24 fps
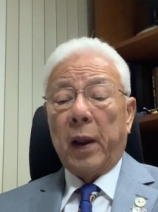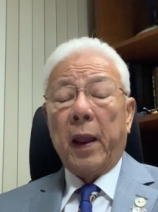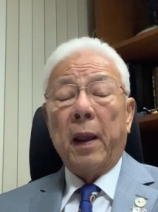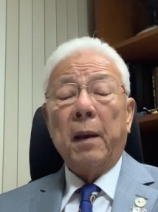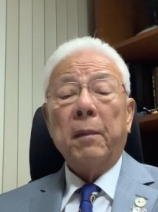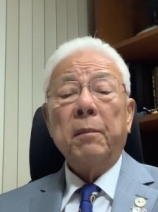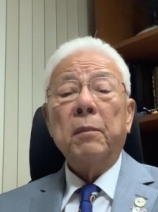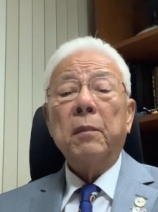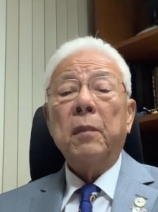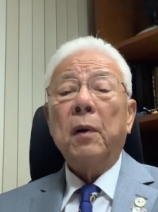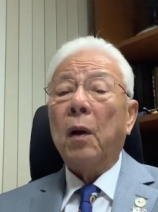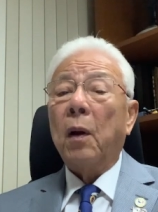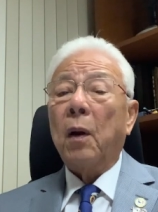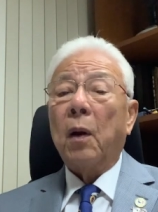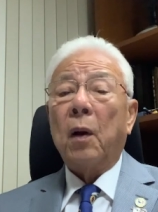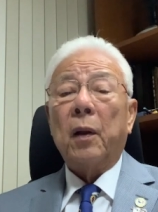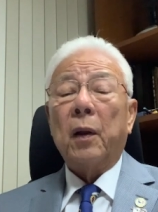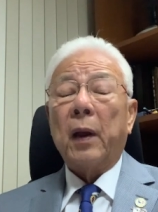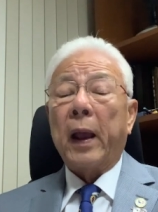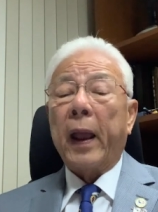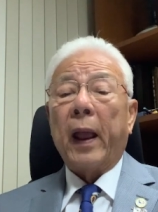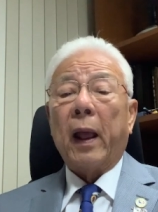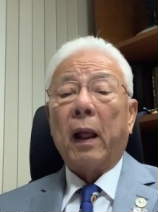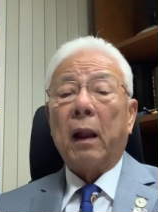M
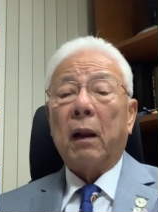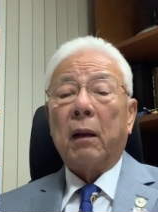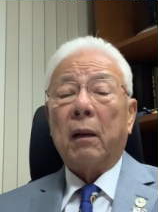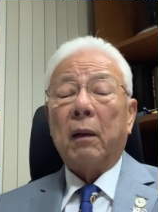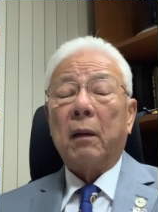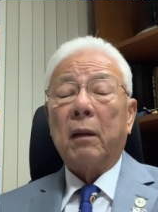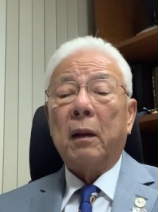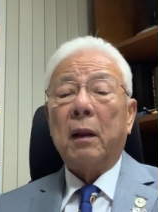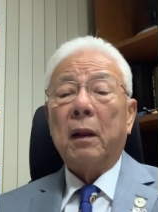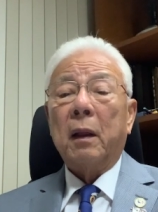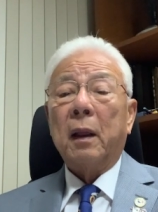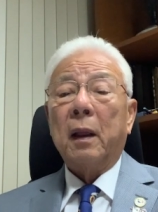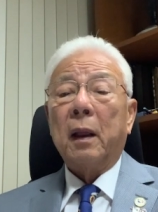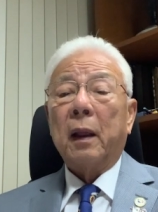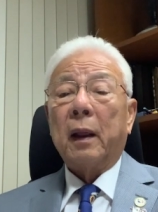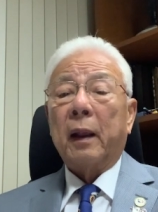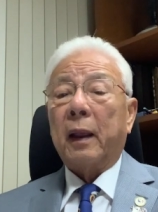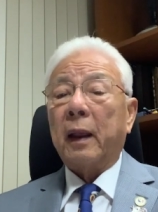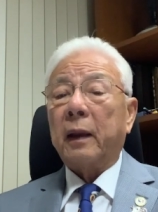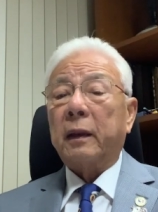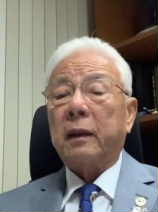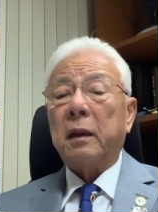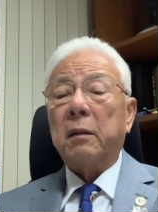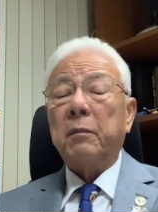or L.
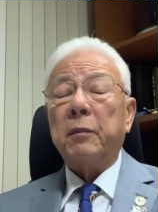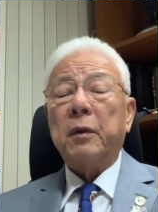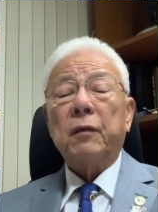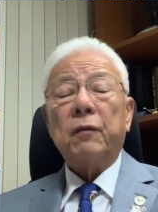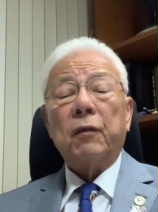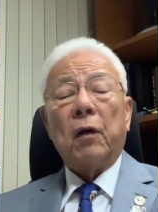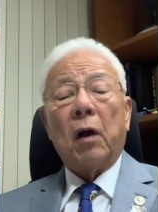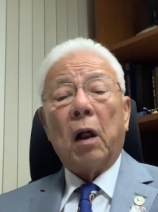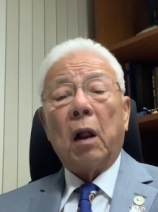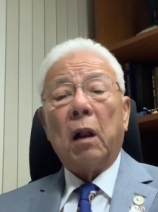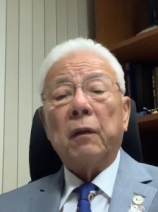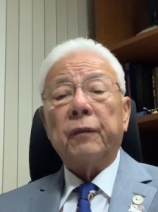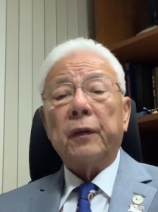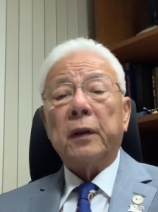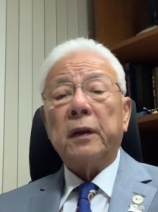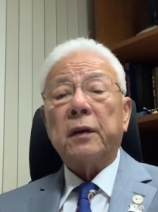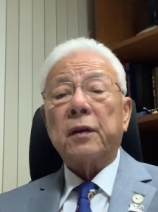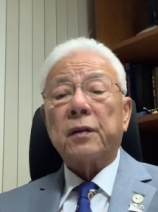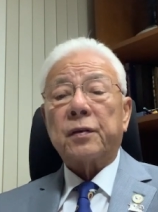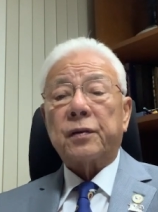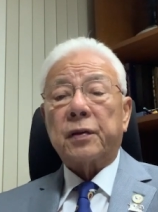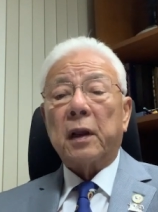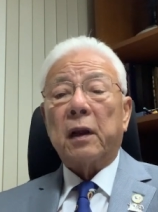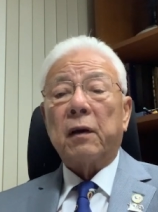Get them involved in
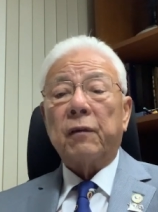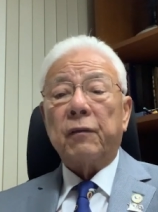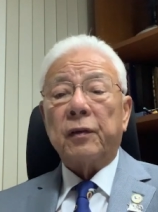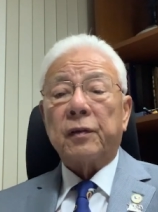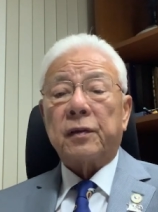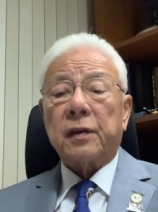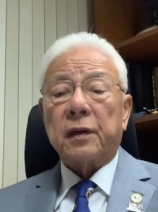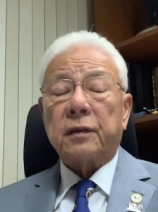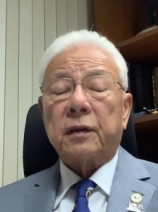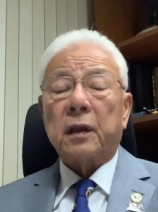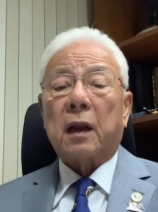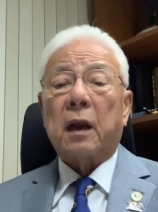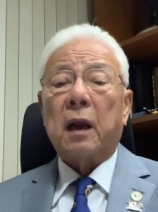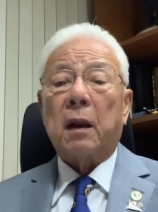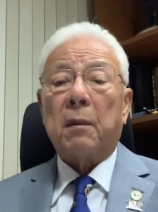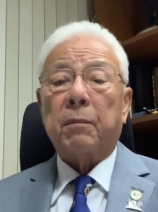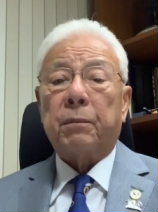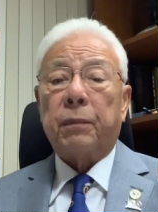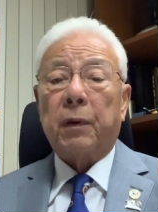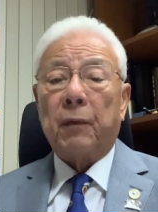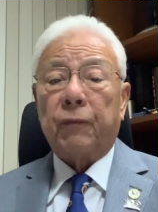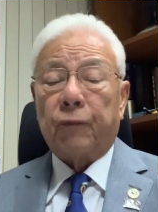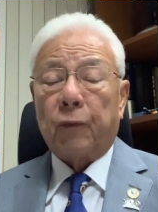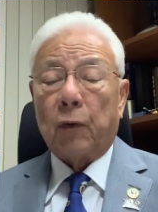the services the
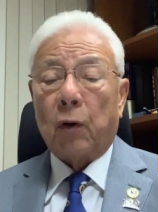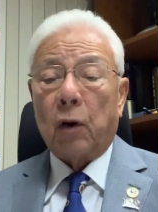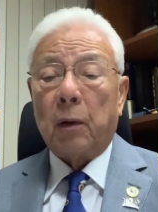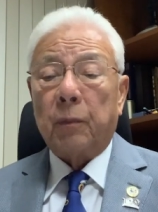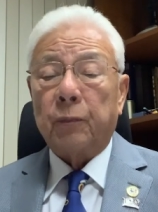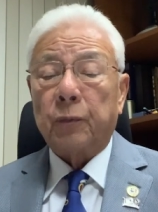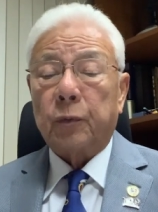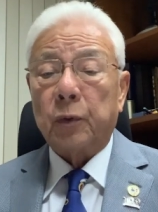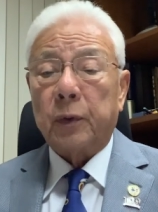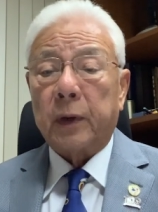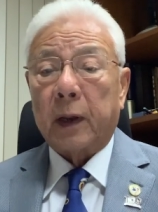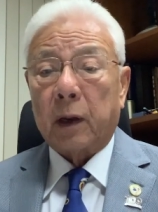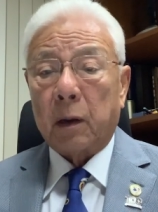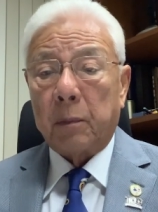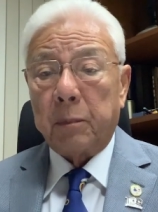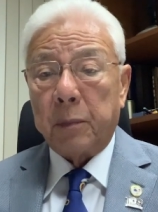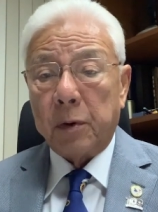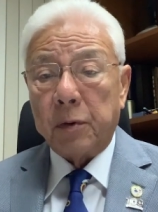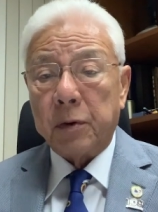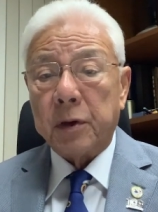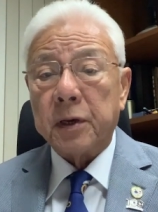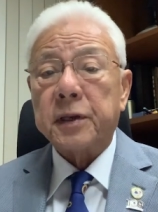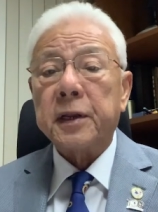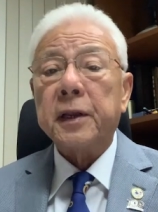club performs to the
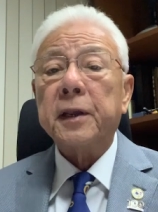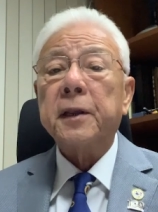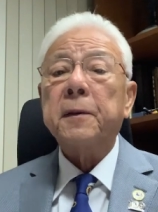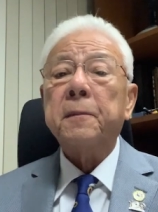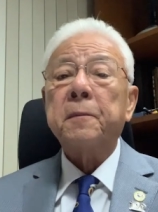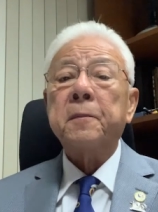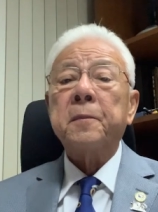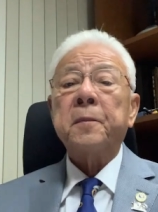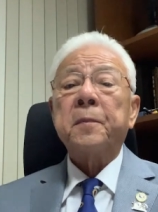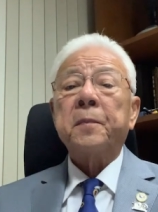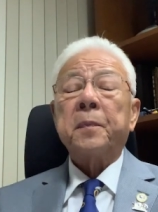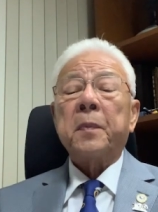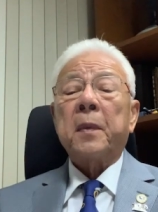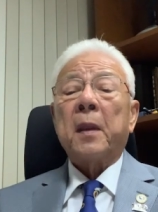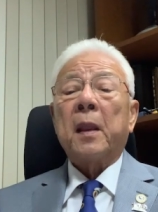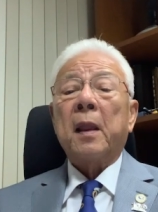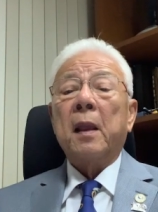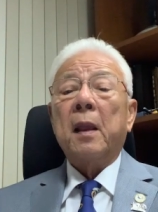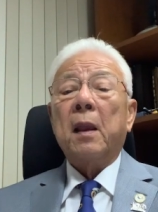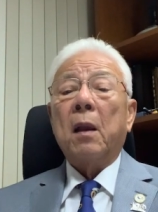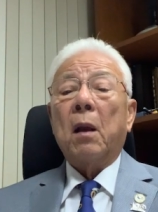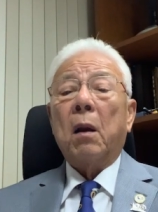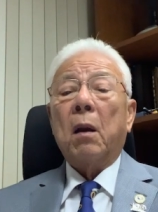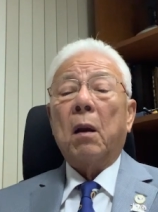community
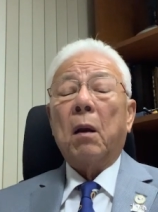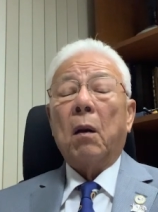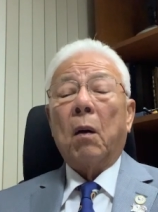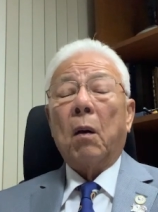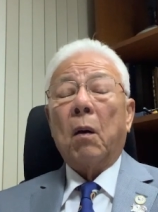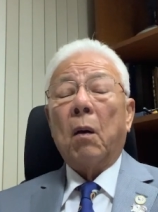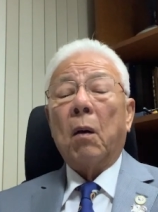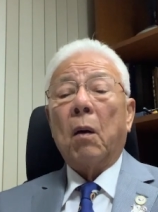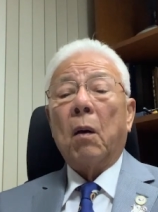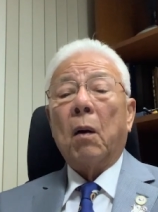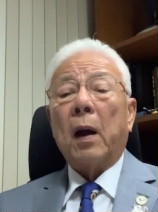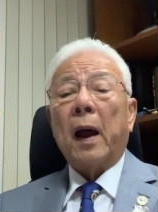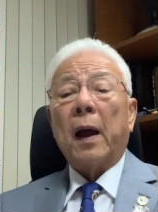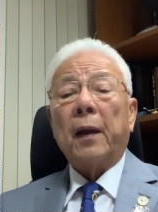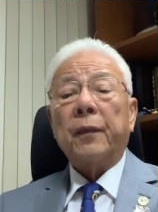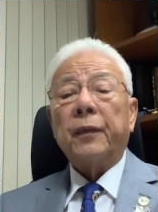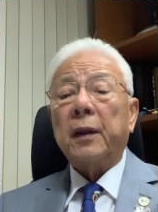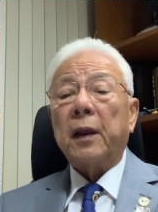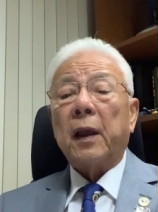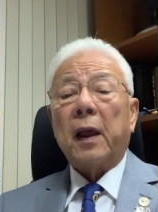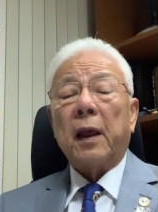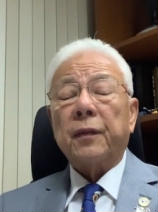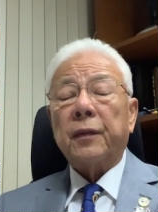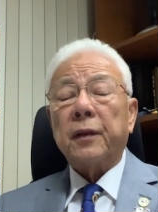or
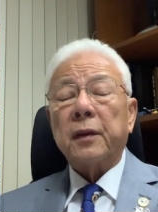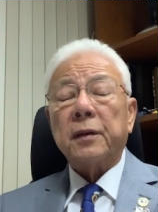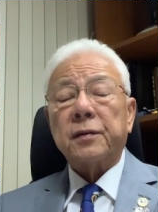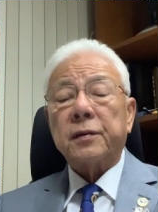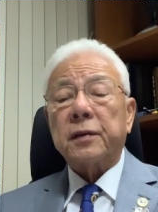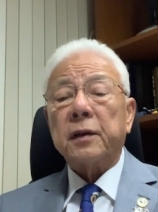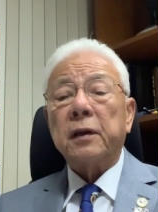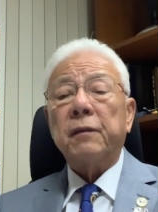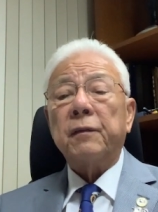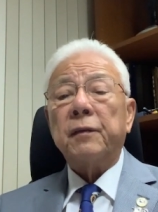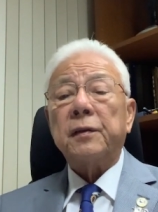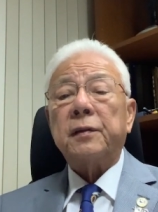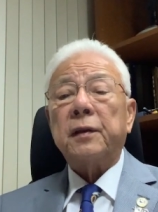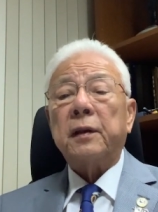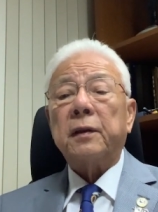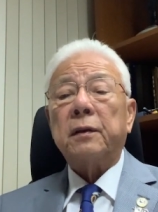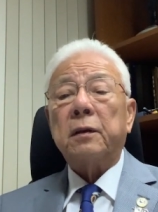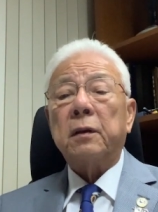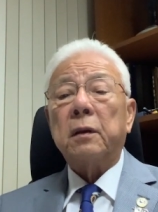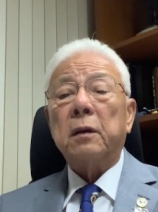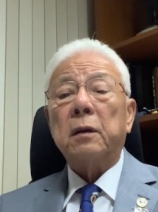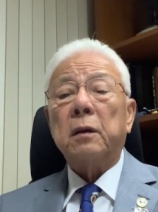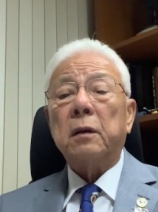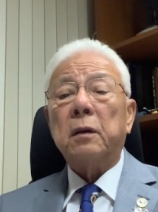other, other
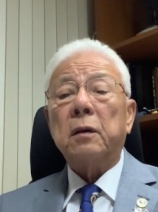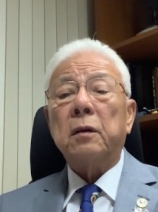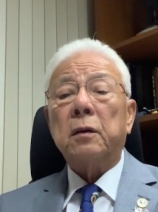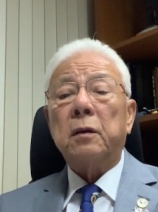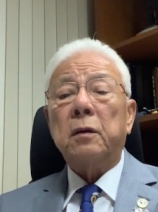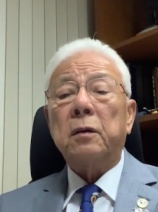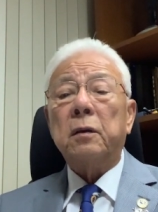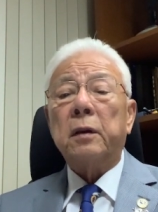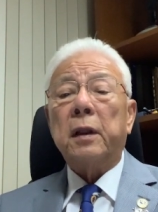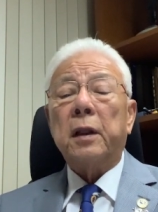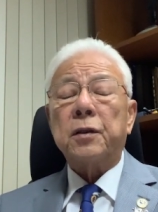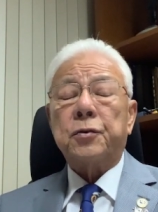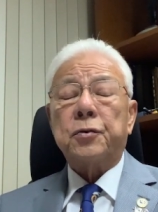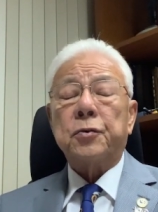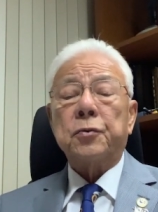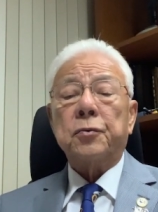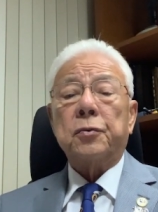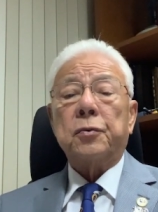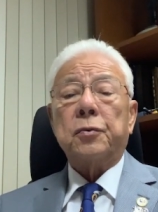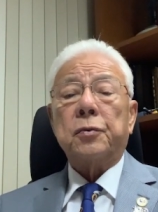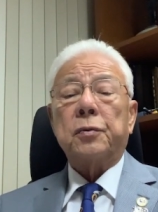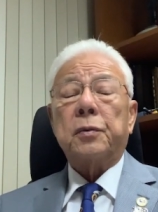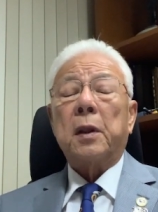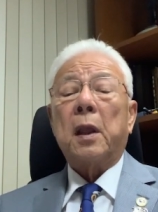services they
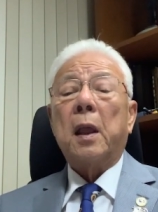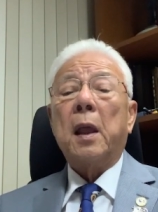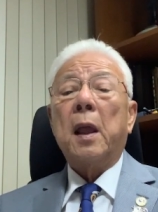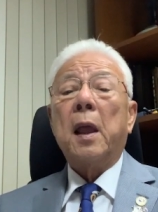choose.